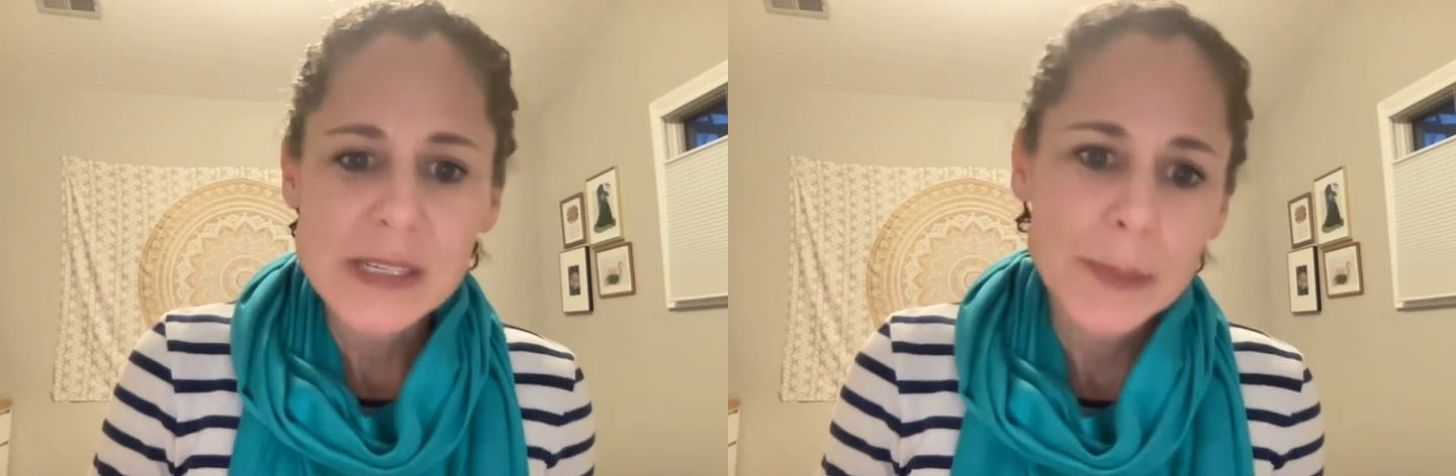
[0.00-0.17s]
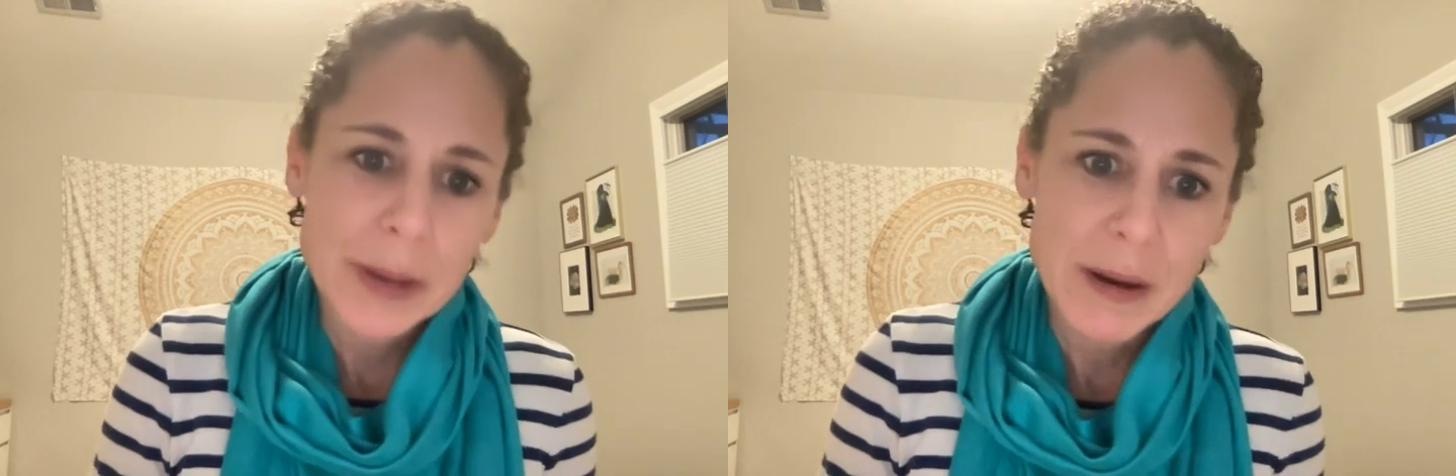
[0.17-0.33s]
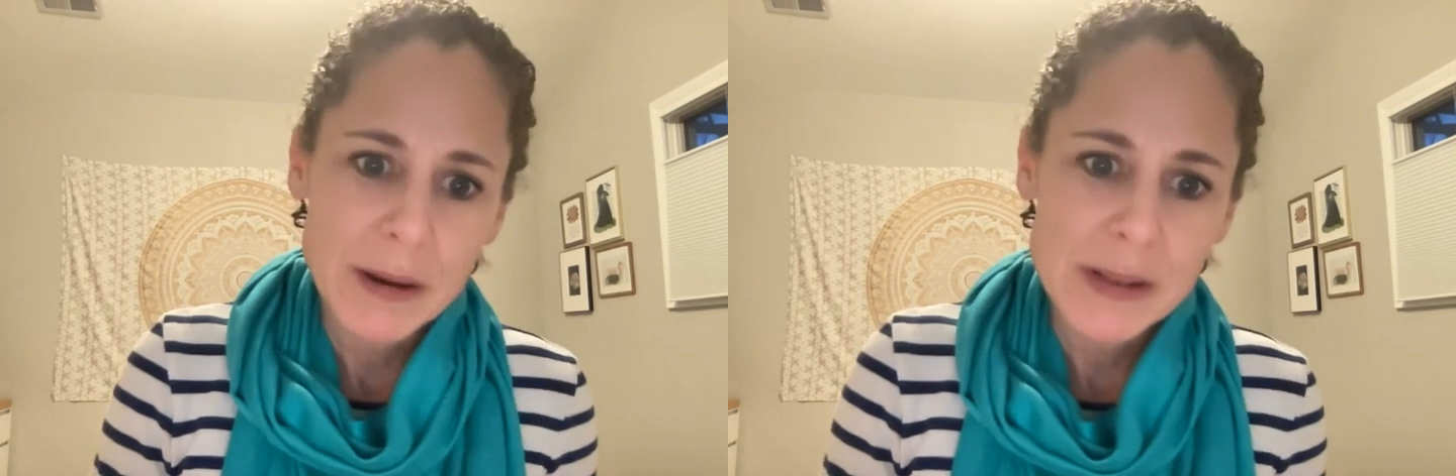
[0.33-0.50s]
to
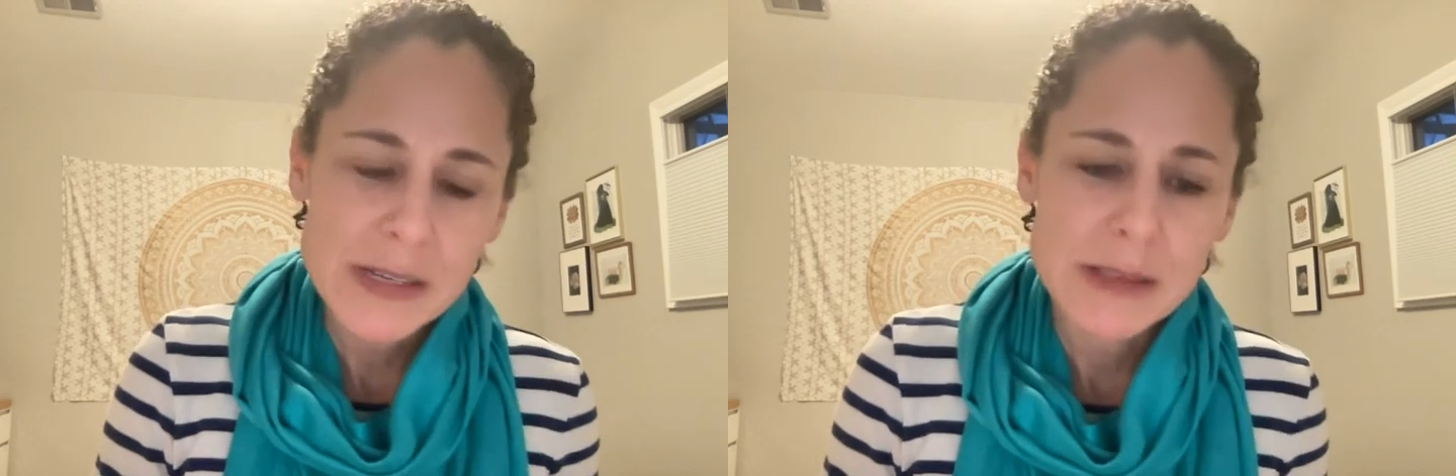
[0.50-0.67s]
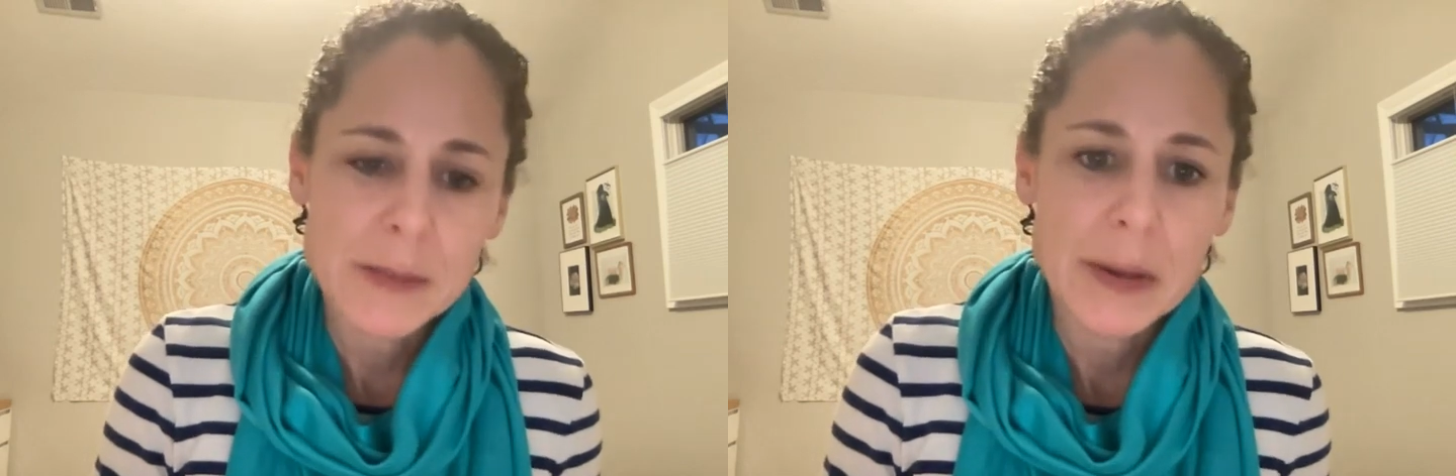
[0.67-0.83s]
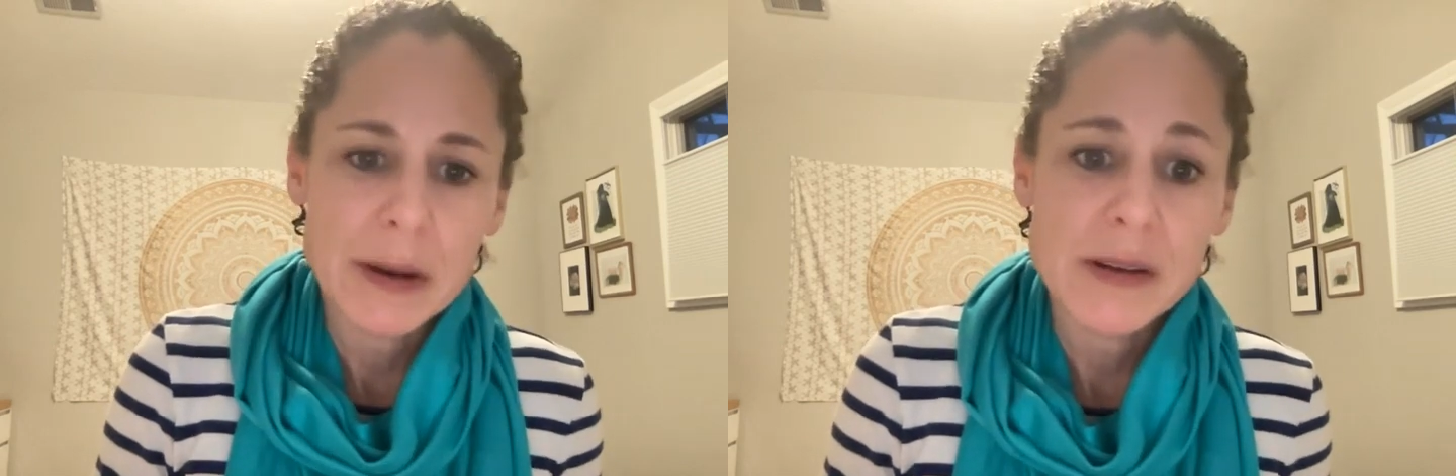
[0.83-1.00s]
parent and
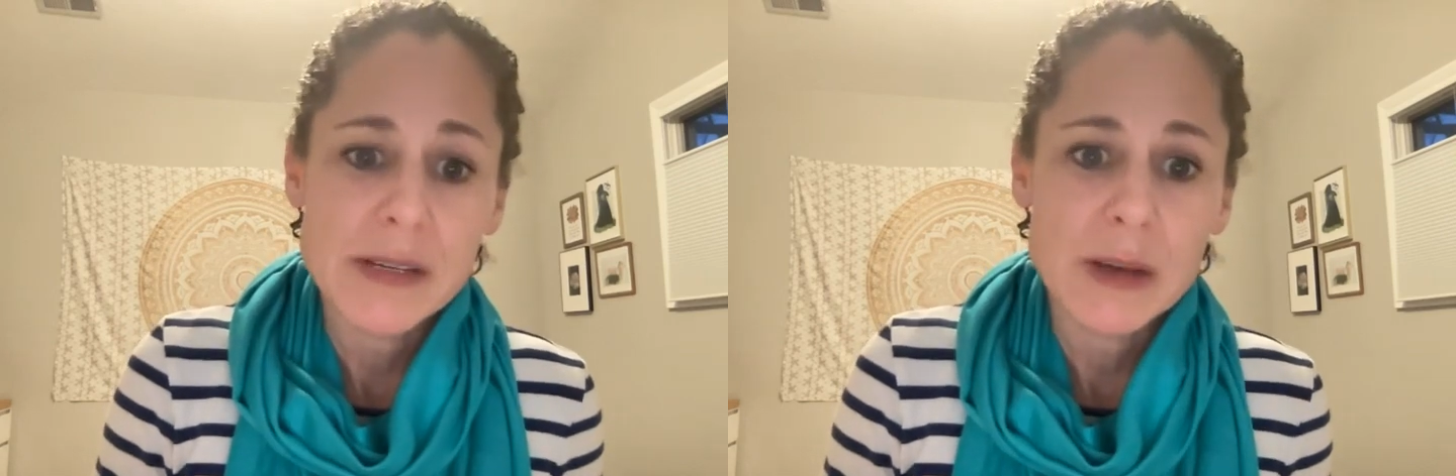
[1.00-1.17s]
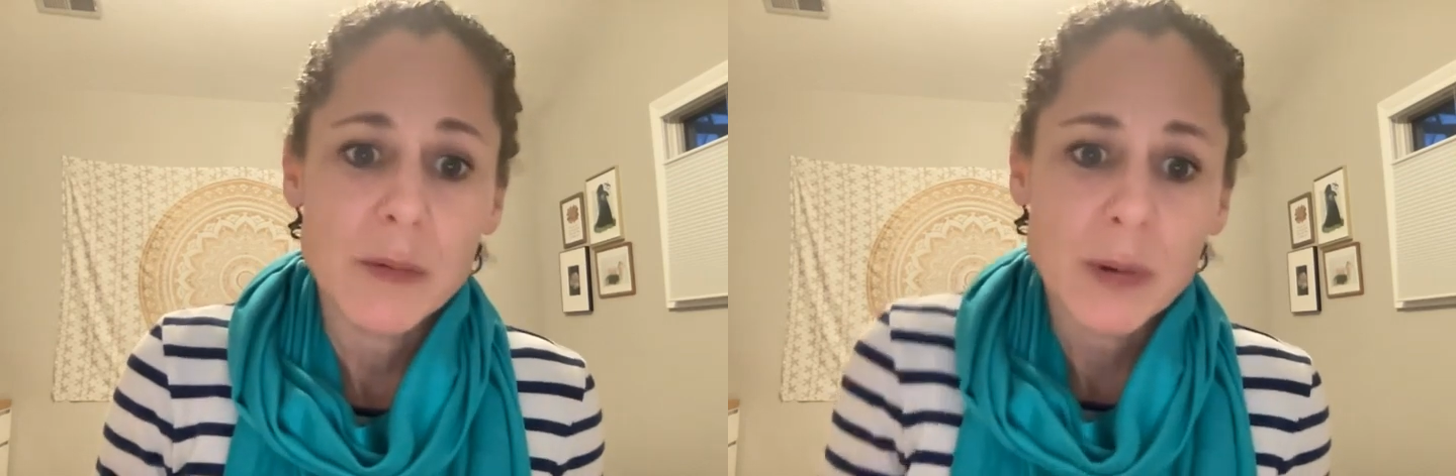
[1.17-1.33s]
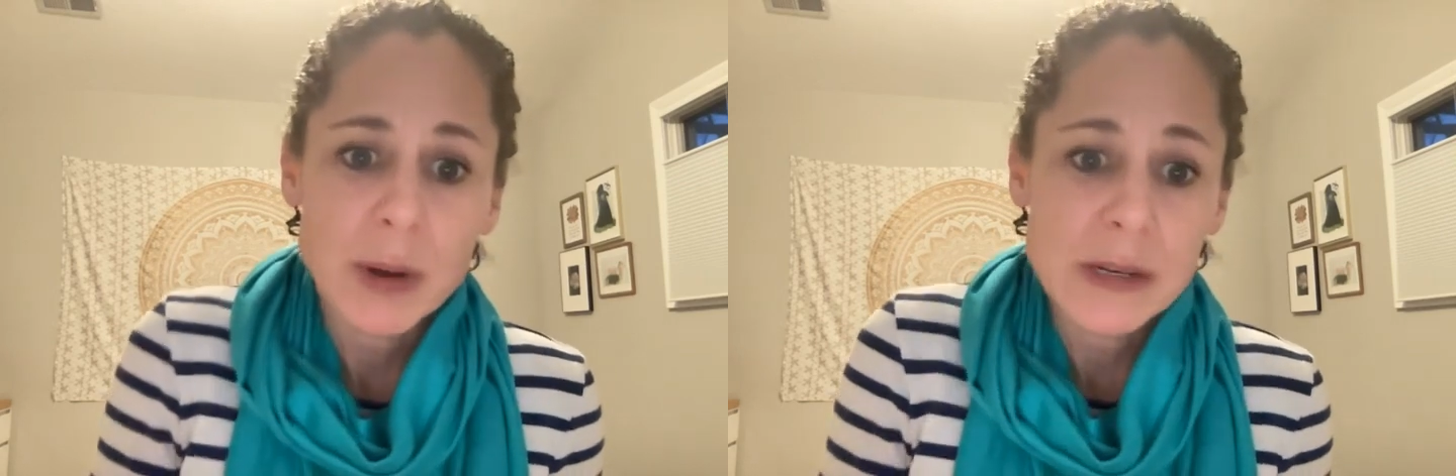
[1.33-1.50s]
the parent I
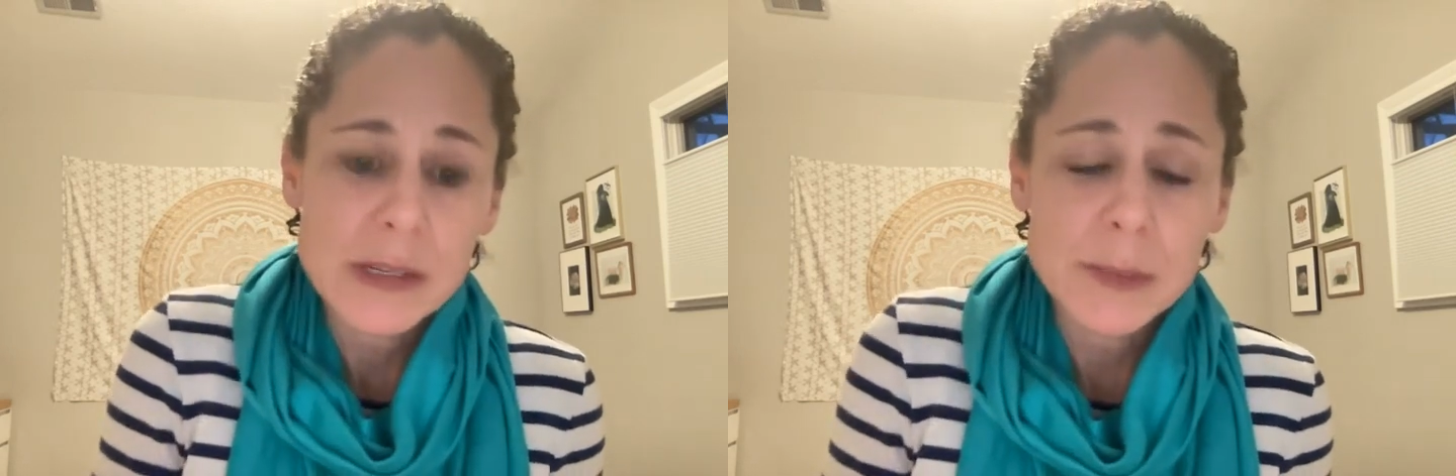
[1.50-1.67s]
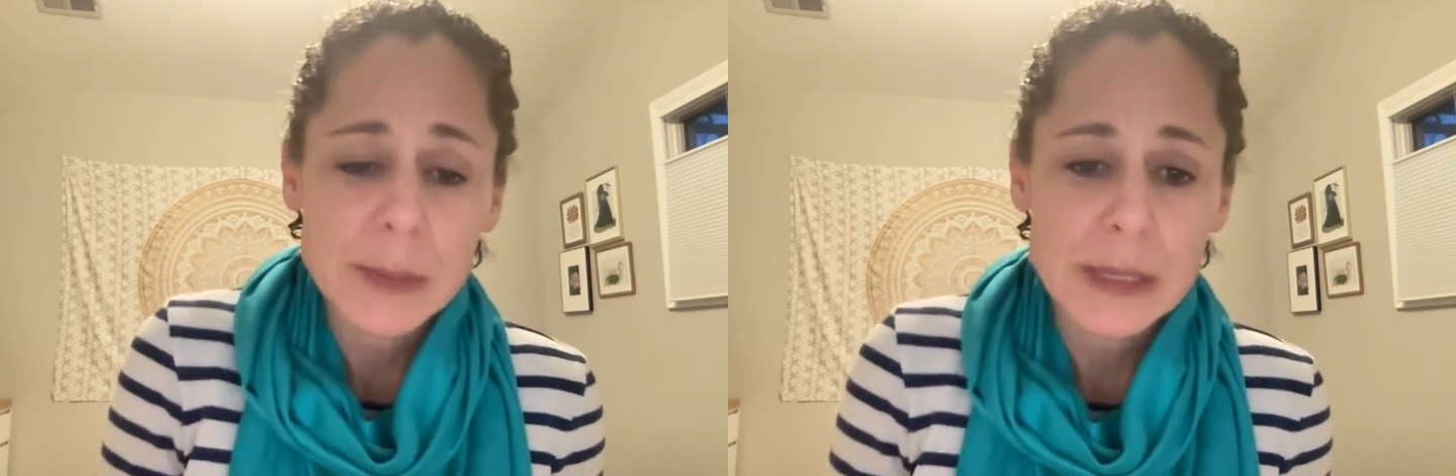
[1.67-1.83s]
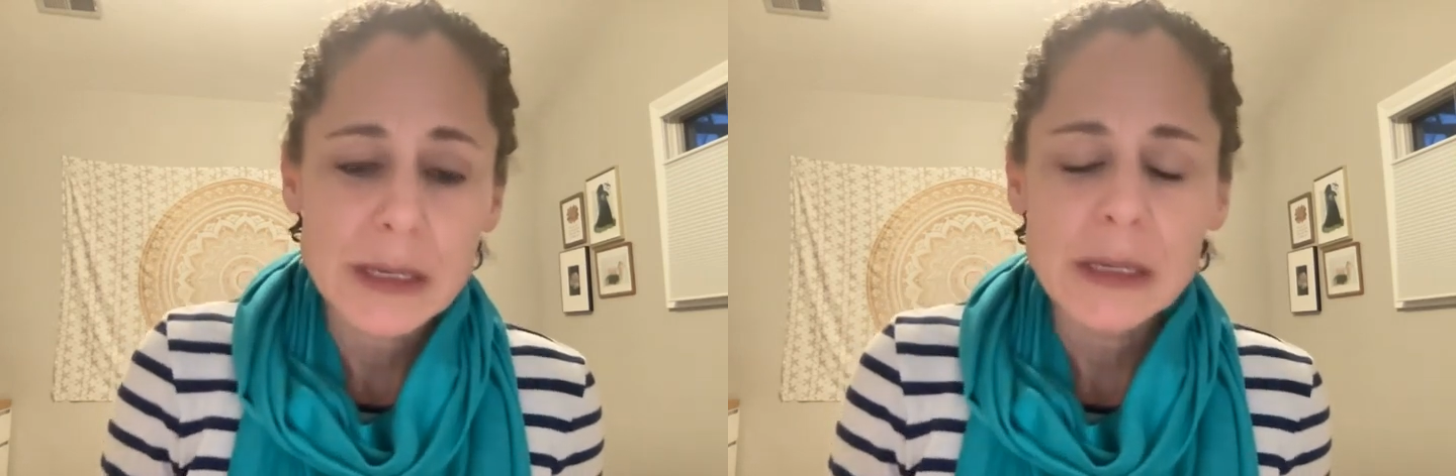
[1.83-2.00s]
want to
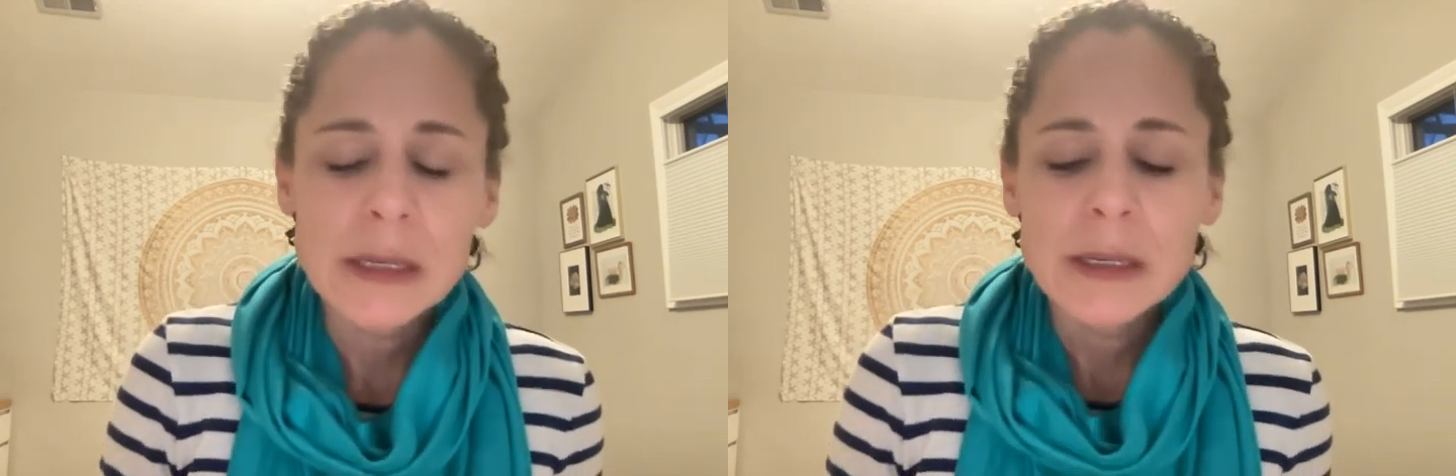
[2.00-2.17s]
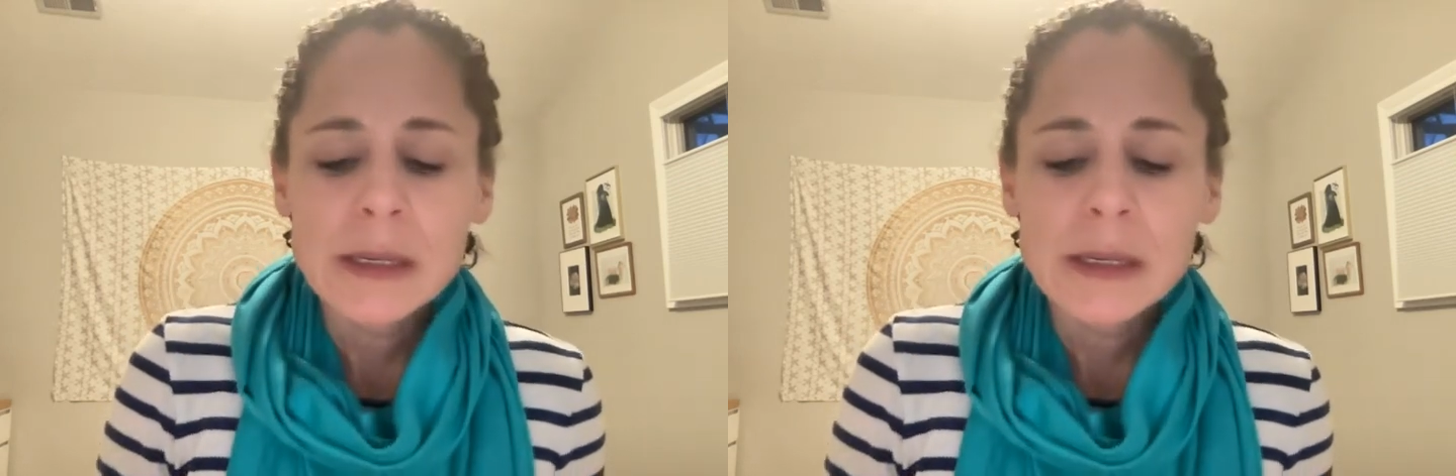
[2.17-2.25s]
be